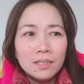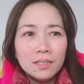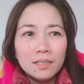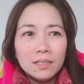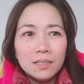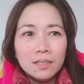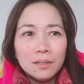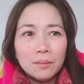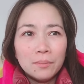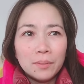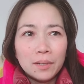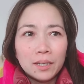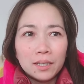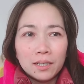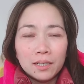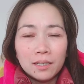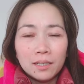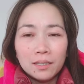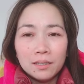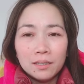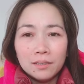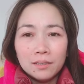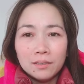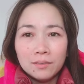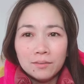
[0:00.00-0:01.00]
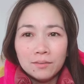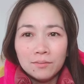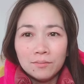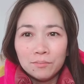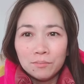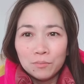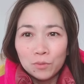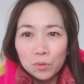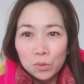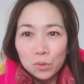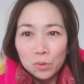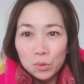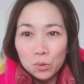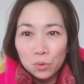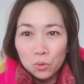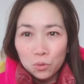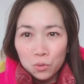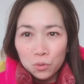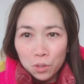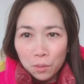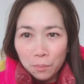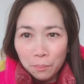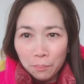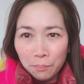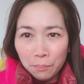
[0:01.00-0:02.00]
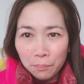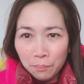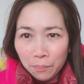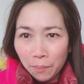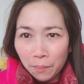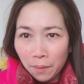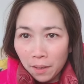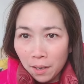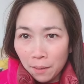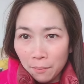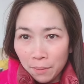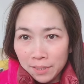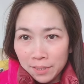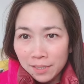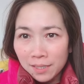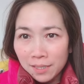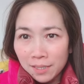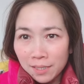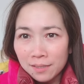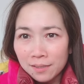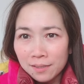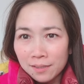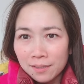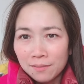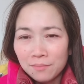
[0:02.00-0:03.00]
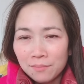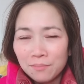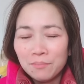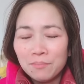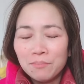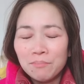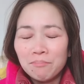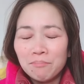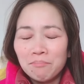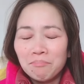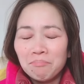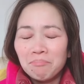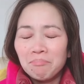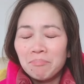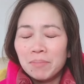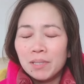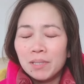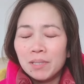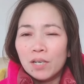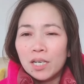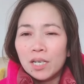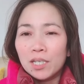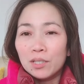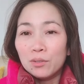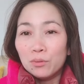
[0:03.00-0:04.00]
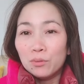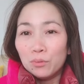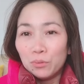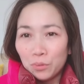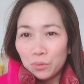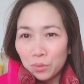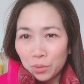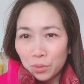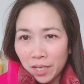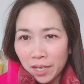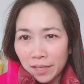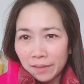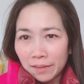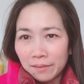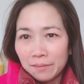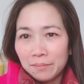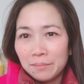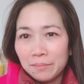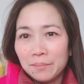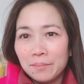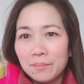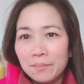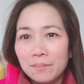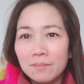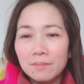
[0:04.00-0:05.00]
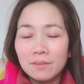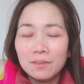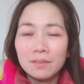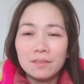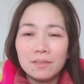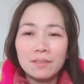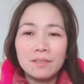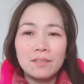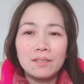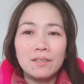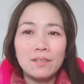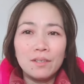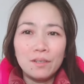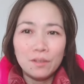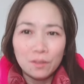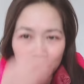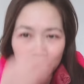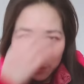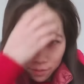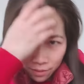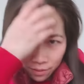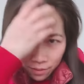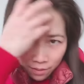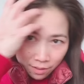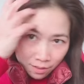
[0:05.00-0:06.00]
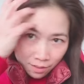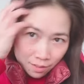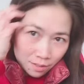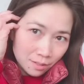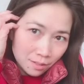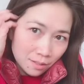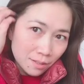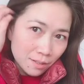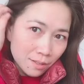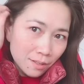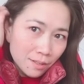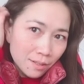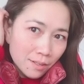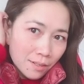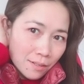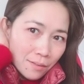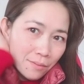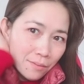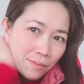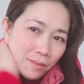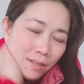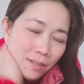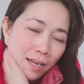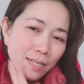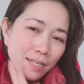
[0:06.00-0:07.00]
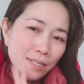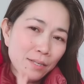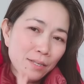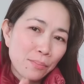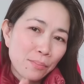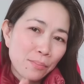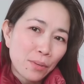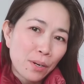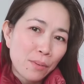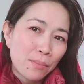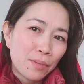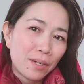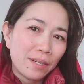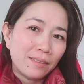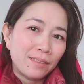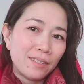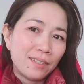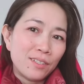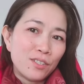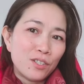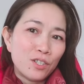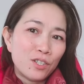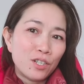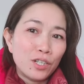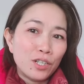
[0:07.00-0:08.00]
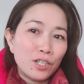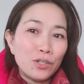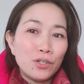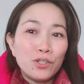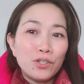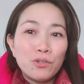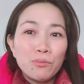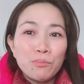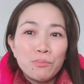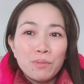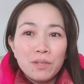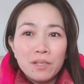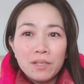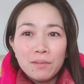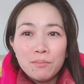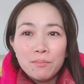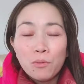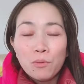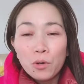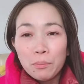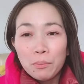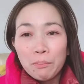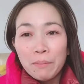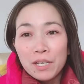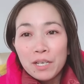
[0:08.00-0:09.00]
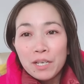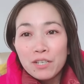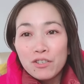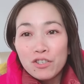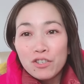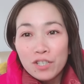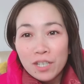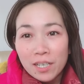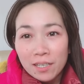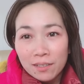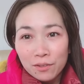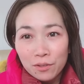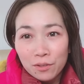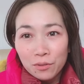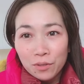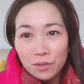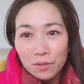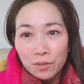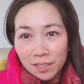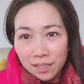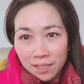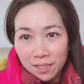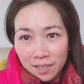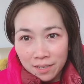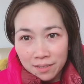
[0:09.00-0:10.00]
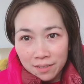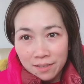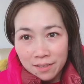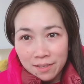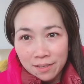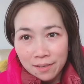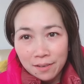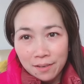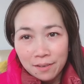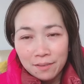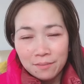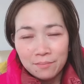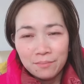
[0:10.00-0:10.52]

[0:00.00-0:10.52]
Parang gusto ko siyang palabasin. Pero I don't do that, you know. As a primary teacher, you need to be more patient to the kids.